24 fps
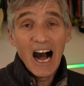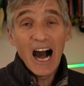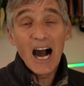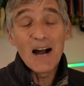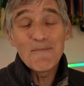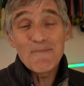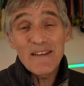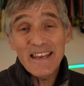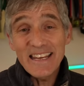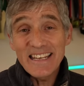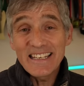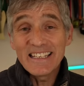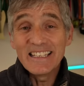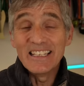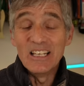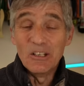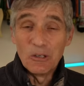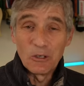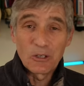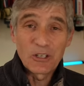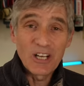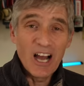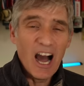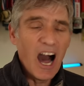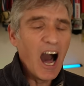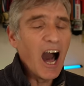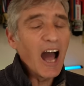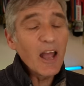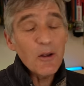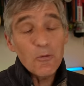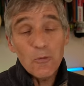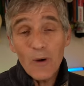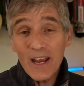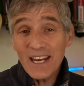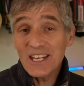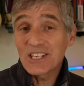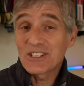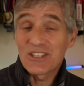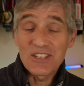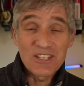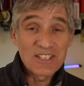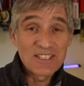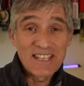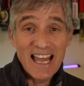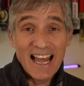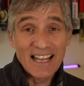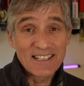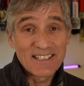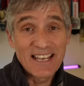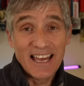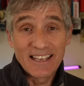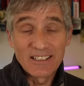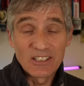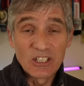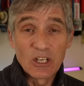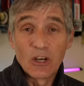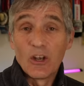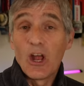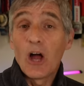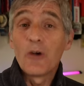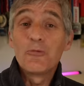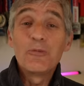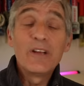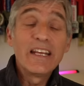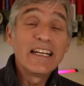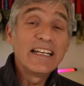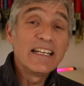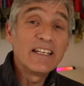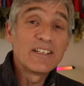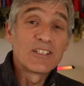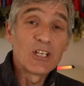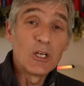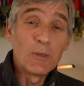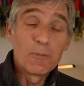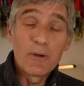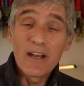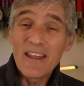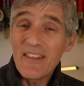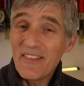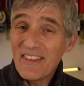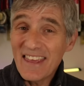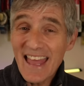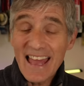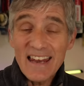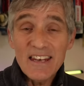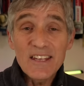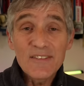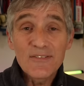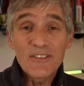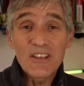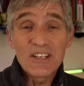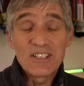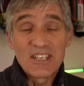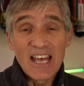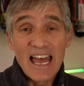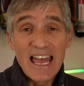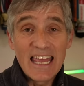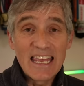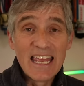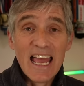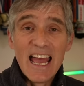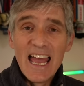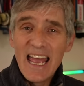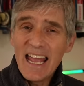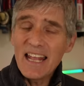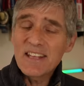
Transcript: I mean, look, I wish the stats hadn't gone, I really do, but at the end of the day,